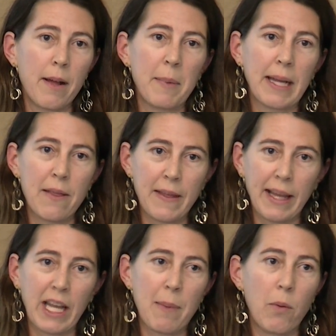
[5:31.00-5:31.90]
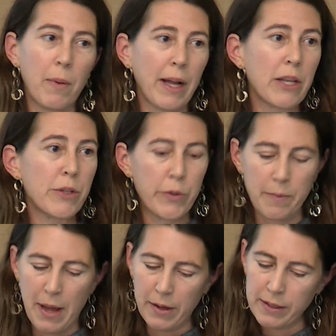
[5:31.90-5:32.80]
Um, again, thinking about well, what can you do
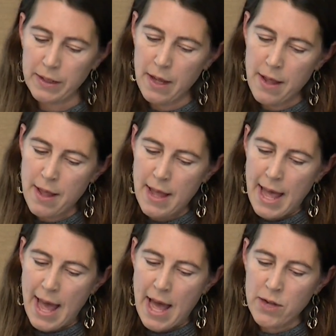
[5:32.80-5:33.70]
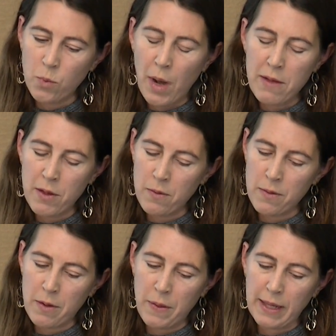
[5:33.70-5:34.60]
about it. And one of the,
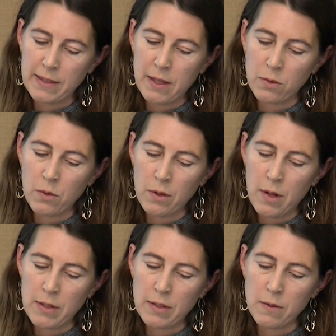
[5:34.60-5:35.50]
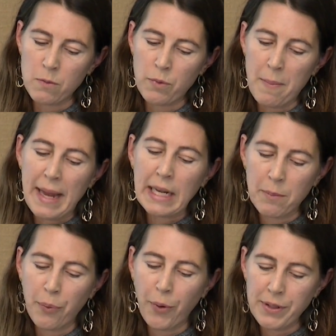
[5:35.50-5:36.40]
the things that is, remained
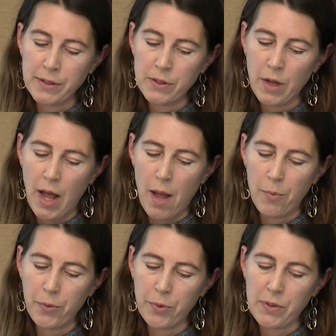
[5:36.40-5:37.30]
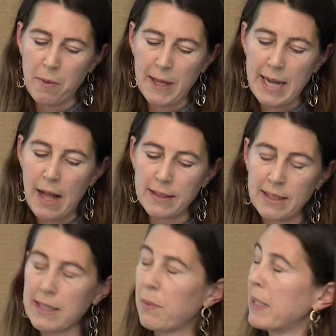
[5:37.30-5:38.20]
important um, through some of the
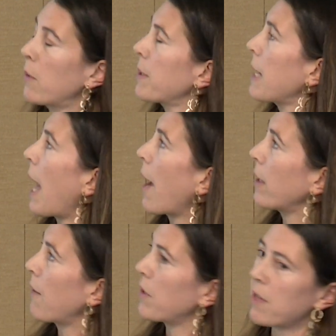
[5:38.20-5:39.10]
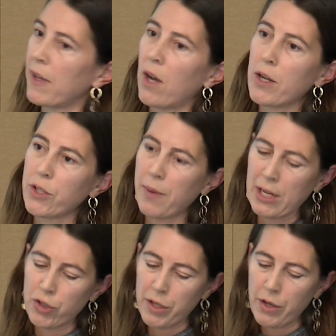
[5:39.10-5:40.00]
analyses that we did was the higher levels of
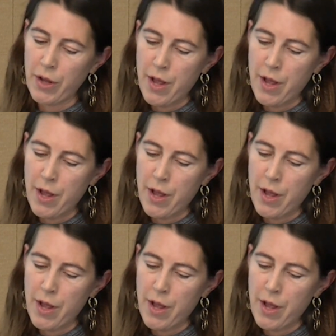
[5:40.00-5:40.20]
incarceration